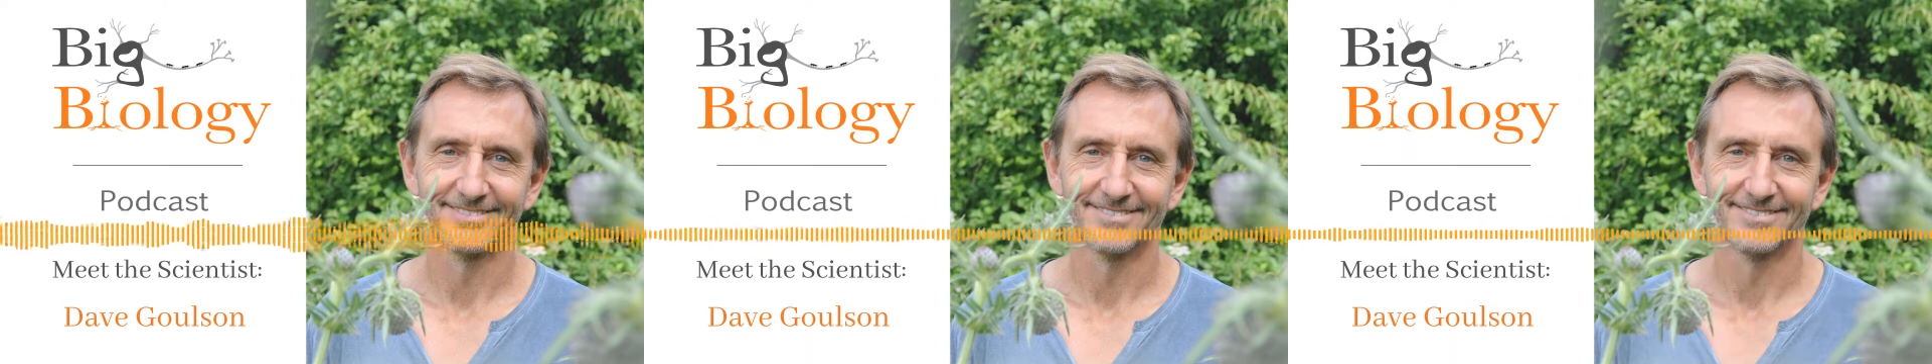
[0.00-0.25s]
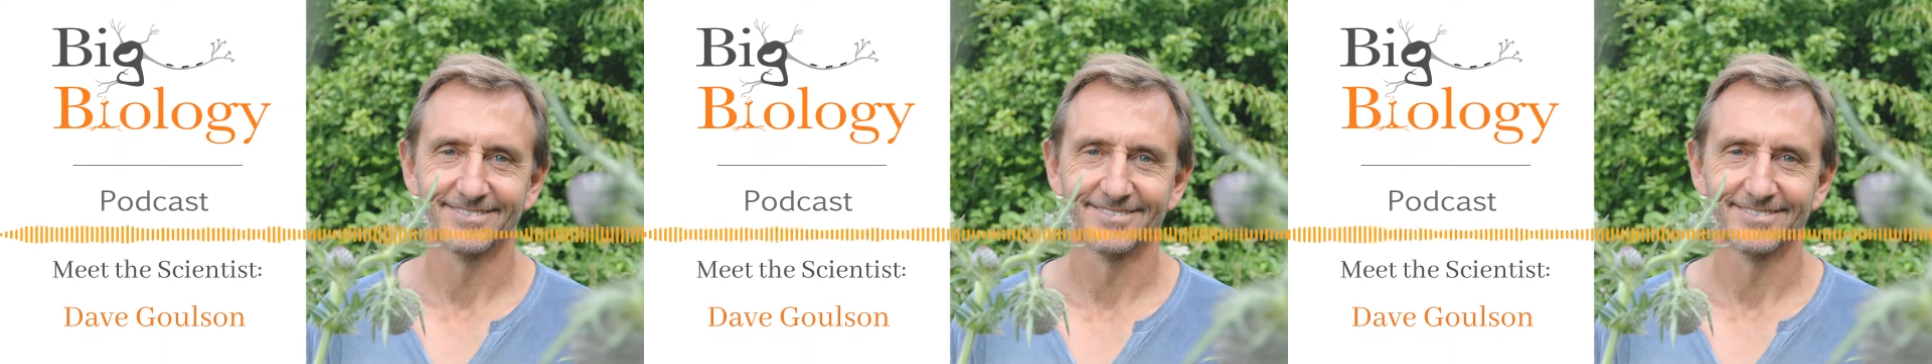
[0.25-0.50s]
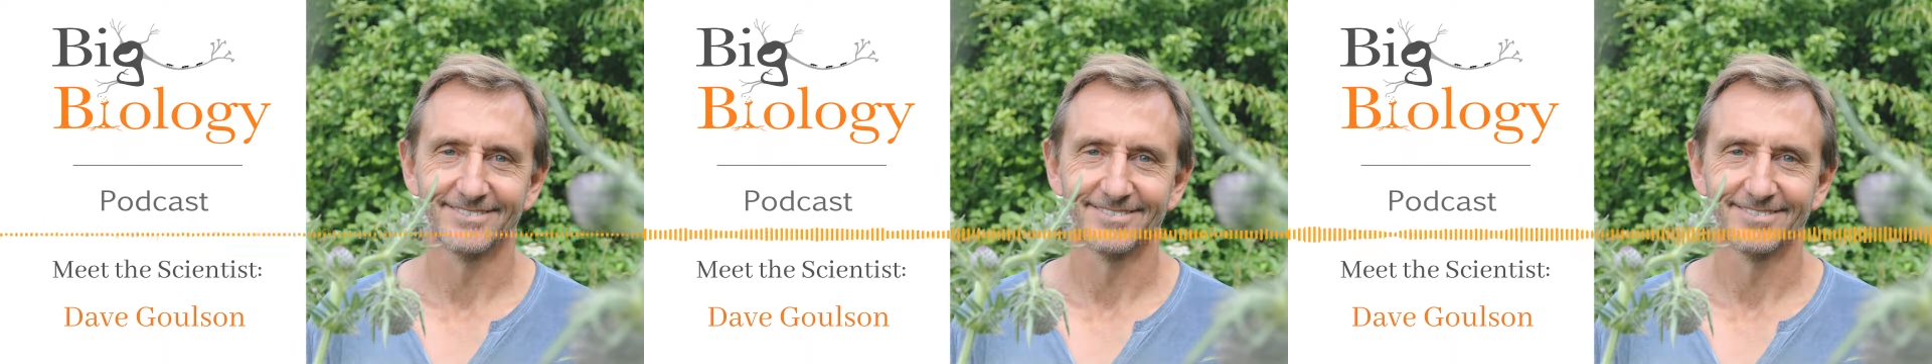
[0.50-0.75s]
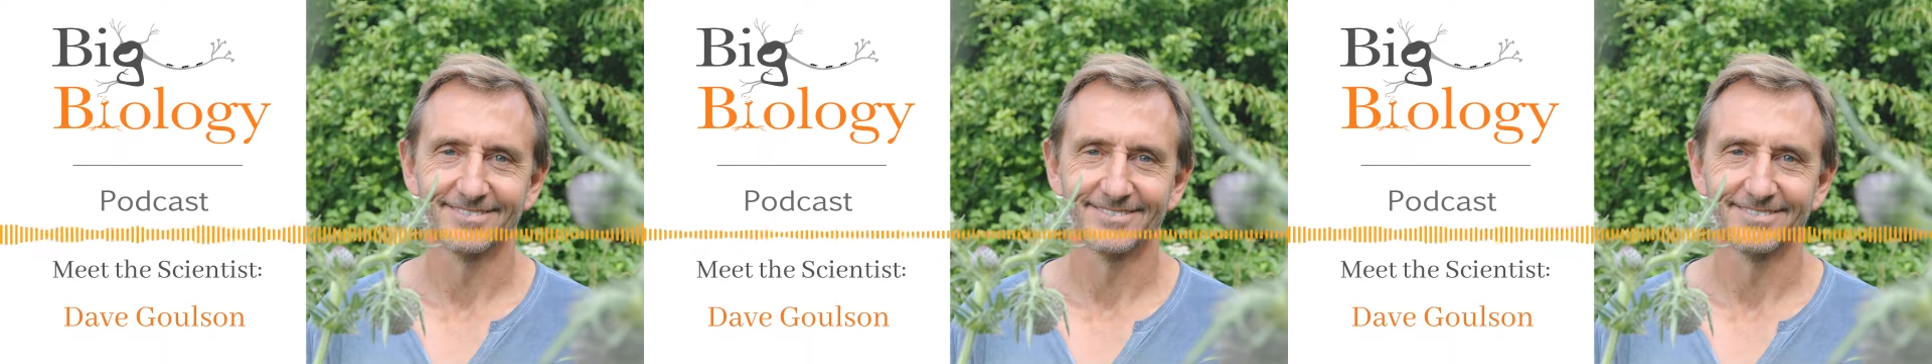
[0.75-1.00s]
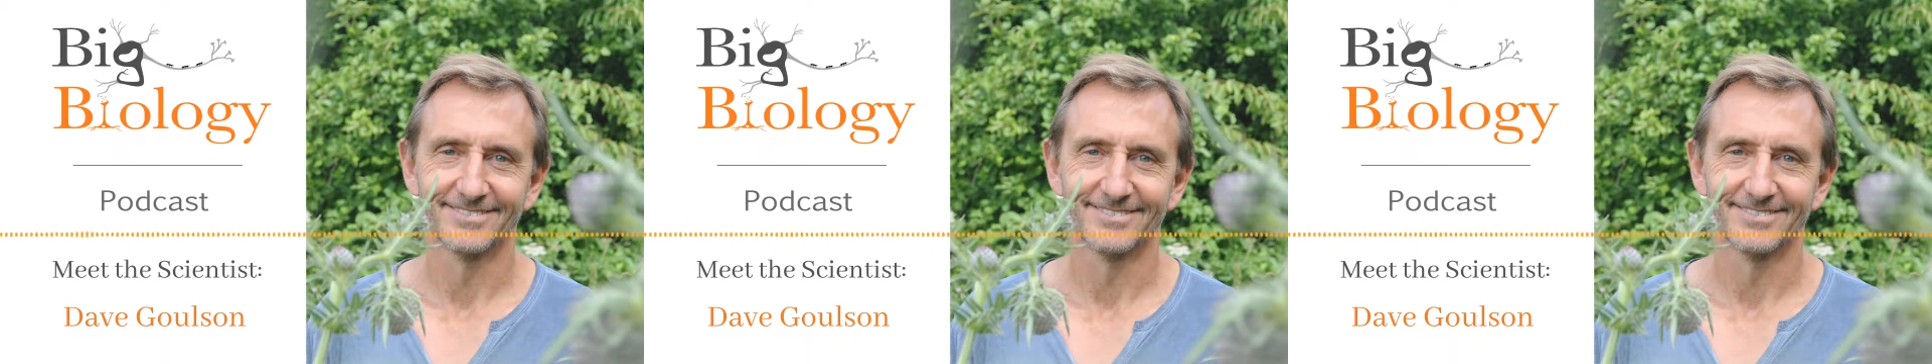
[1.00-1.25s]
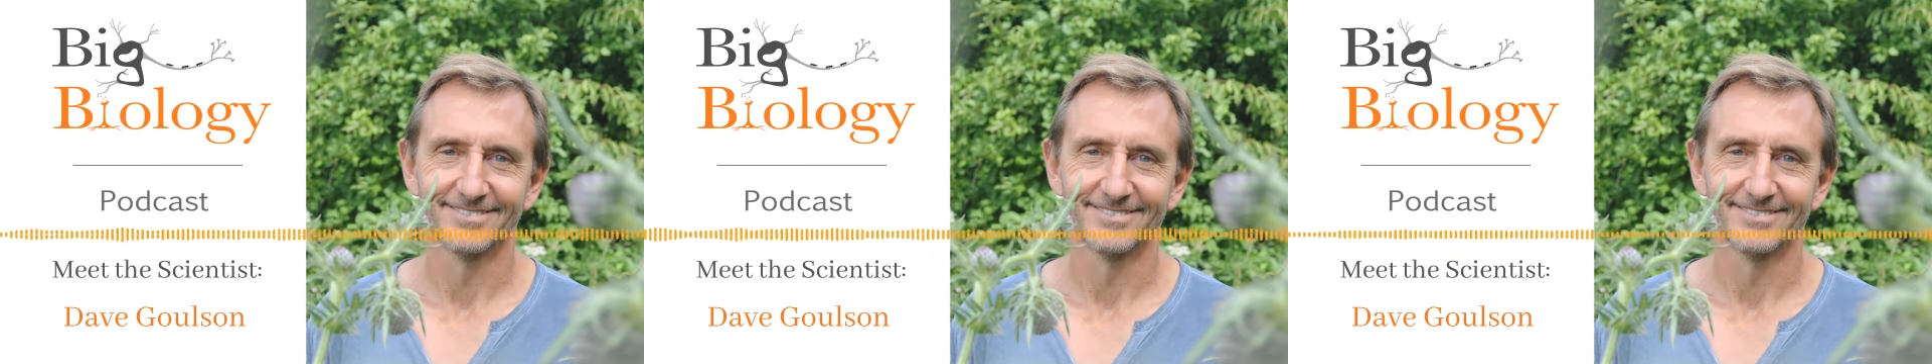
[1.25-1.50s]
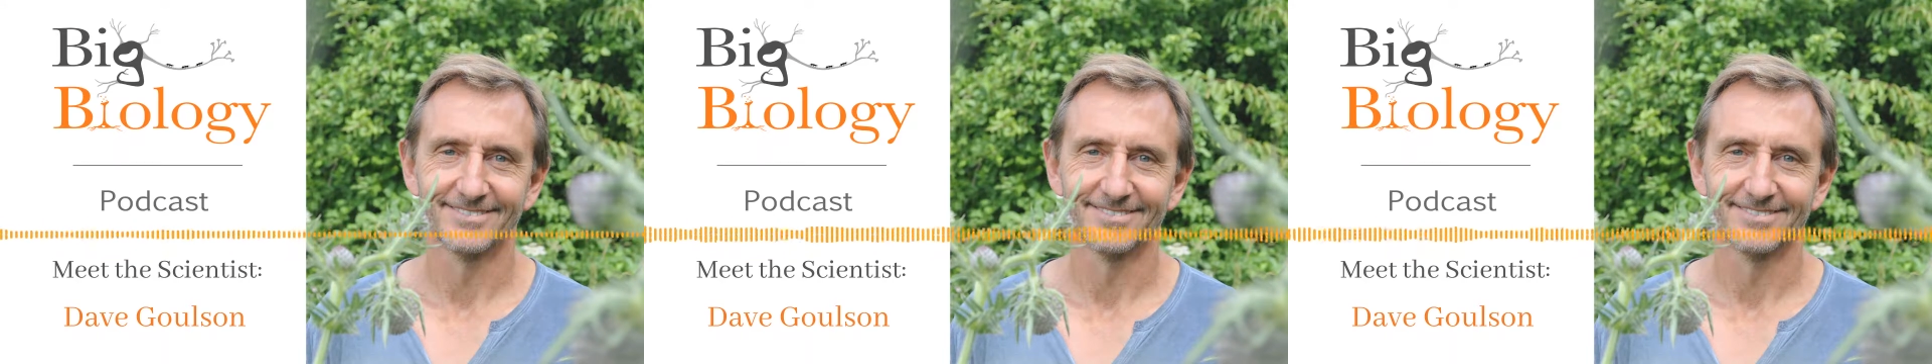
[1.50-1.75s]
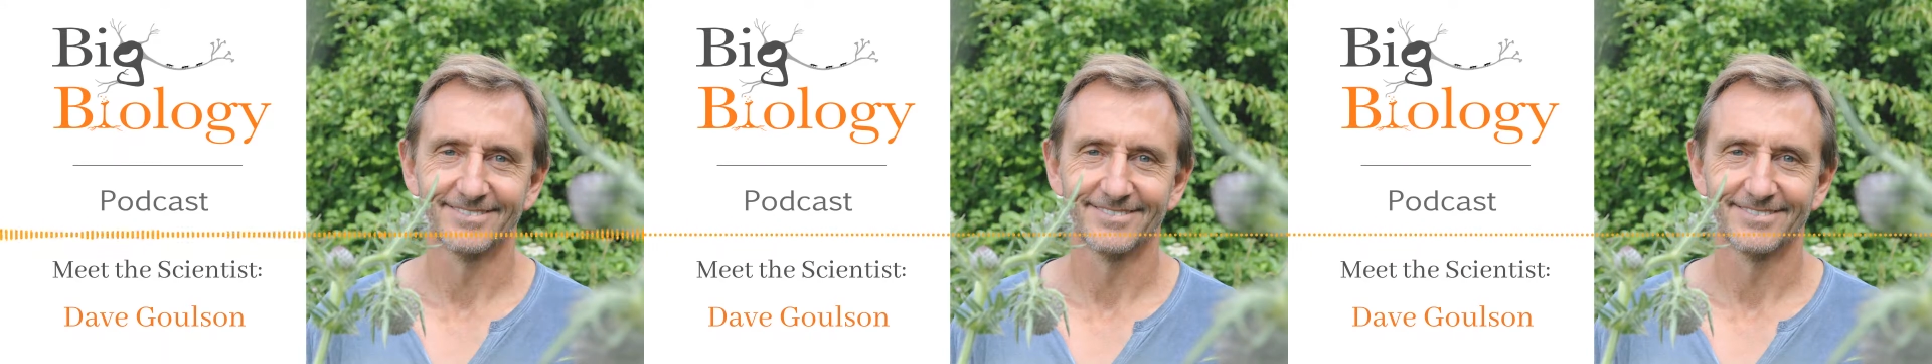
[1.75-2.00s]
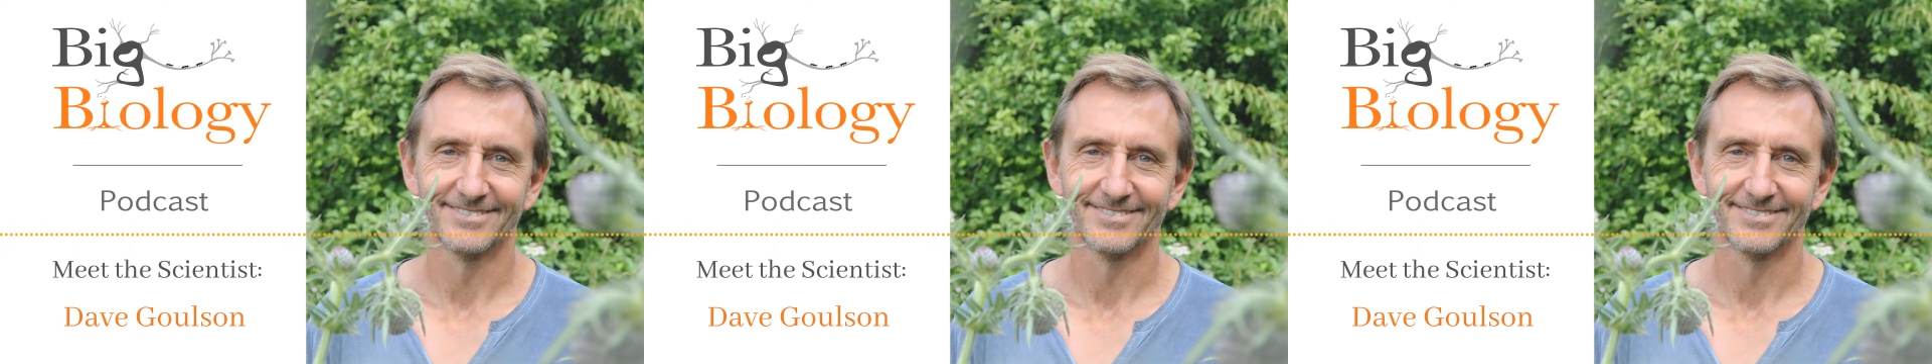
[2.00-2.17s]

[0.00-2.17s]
20 years apart up to the present day.